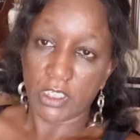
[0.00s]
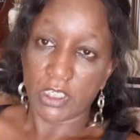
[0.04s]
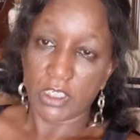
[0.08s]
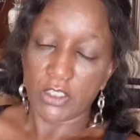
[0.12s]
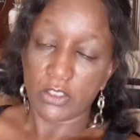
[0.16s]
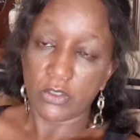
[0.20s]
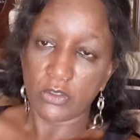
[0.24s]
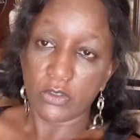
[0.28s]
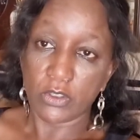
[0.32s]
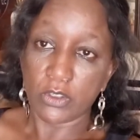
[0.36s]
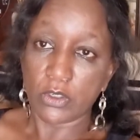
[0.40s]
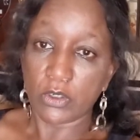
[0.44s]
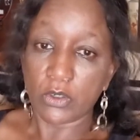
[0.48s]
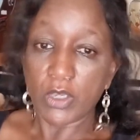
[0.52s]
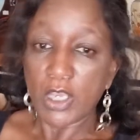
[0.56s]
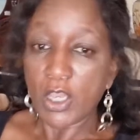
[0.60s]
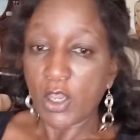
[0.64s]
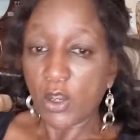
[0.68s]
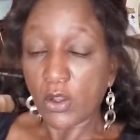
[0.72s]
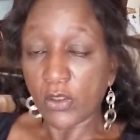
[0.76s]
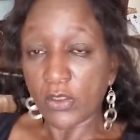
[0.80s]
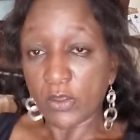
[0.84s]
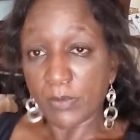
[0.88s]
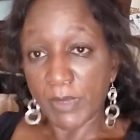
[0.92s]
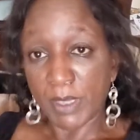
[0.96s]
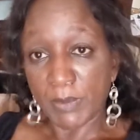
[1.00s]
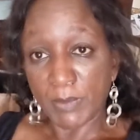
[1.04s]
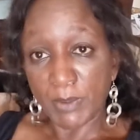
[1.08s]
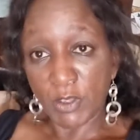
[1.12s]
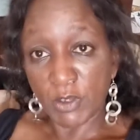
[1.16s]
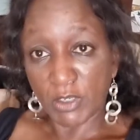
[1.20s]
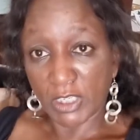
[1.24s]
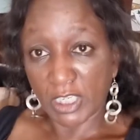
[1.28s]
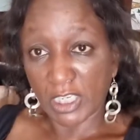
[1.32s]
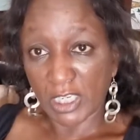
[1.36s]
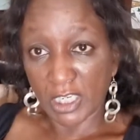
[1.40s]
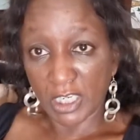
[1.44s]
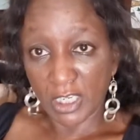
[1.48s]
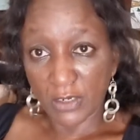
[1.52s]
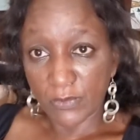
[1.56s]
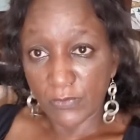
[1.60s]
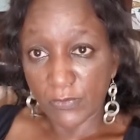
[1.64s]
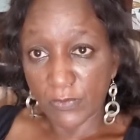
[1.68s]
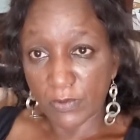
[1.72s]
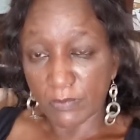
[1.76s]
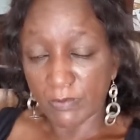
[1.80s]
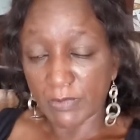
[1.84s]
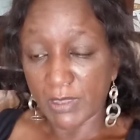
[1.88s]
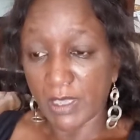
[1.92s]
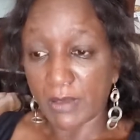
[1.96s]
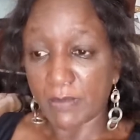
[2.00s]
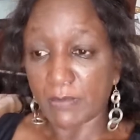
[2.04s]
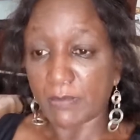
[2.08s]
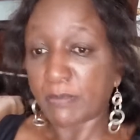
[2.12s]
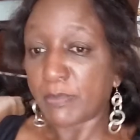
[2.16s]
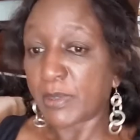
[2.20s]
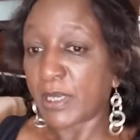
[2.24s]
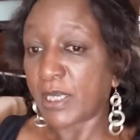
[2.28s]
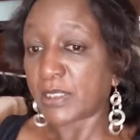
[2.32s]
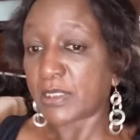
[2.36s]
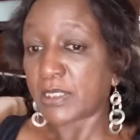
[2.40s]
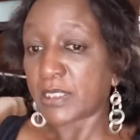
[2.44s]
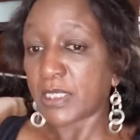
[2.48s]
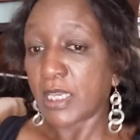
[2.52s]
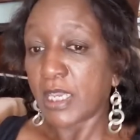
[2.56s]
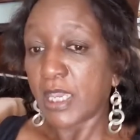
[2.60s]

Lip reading: you know, although maybe you can learn from them, but